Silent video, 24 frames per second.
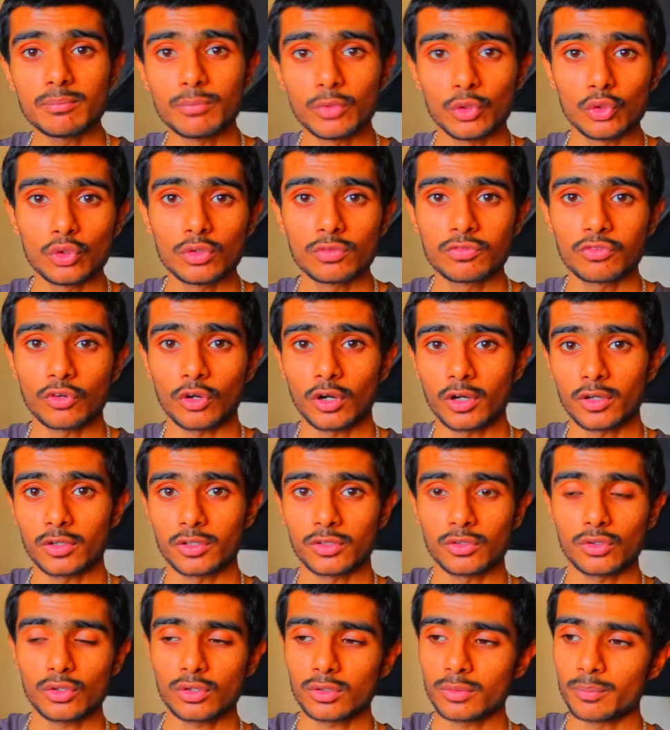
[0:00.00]
blue for
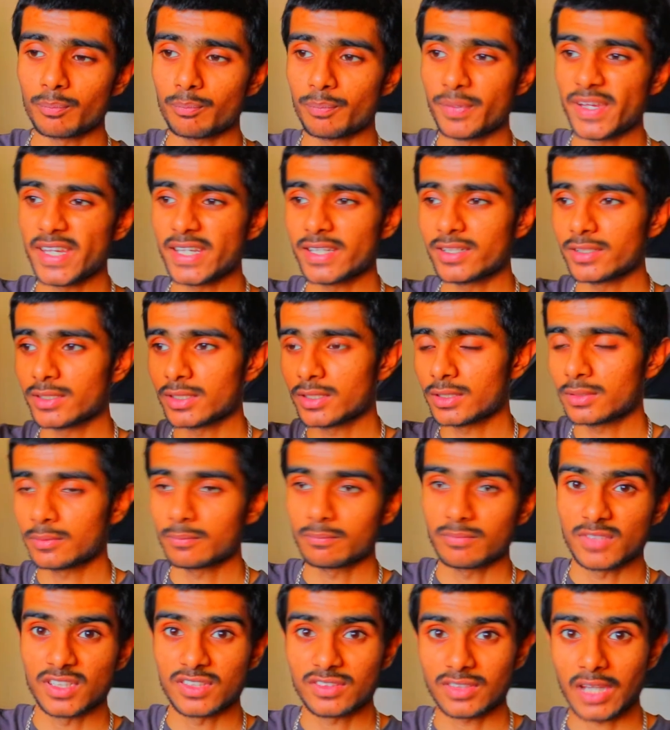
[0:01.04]
big
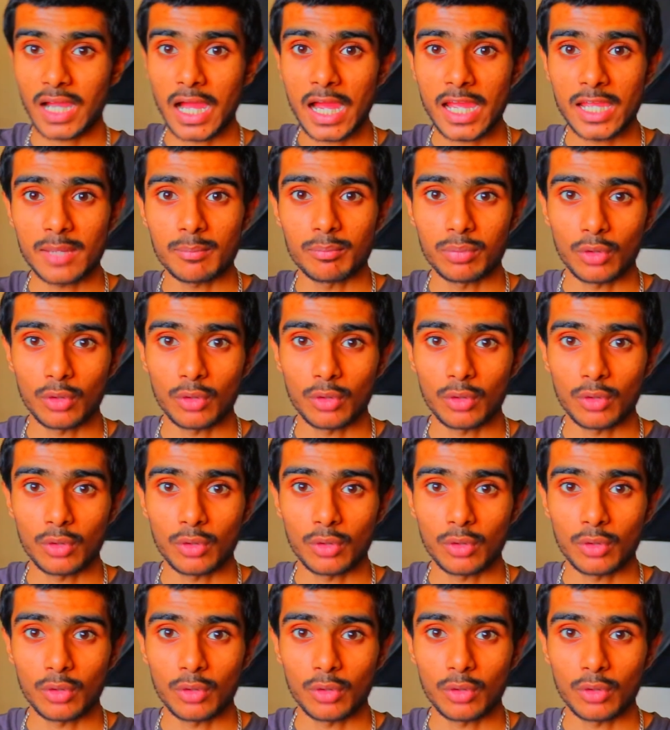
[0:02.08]
sky